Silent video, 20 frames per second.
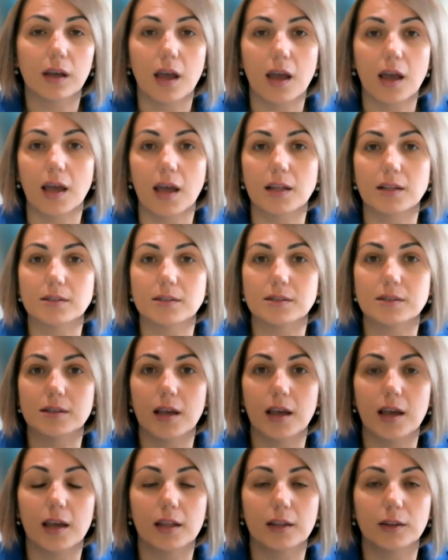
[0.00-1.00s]
and
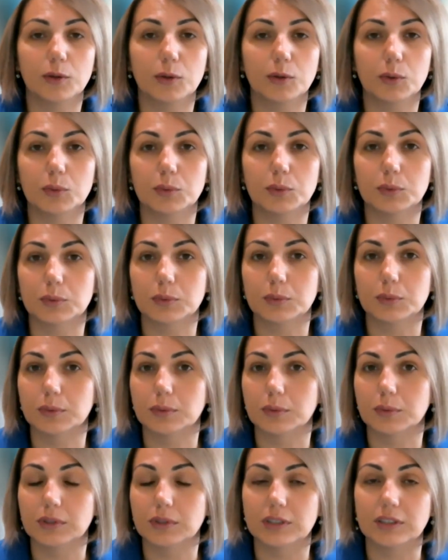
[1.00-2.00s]
then
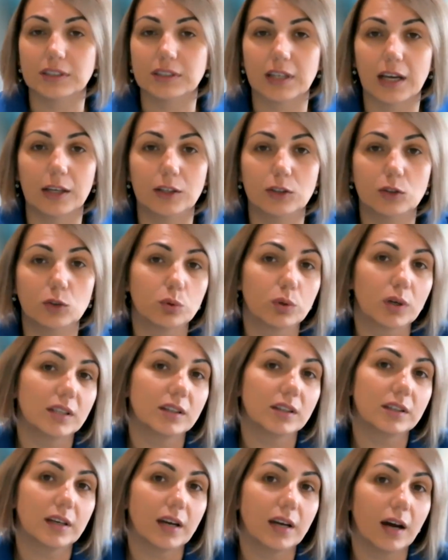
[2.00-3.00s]
you decide to
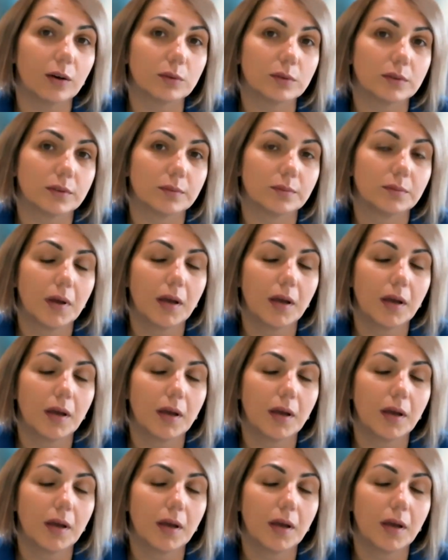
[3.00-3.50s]
rent it out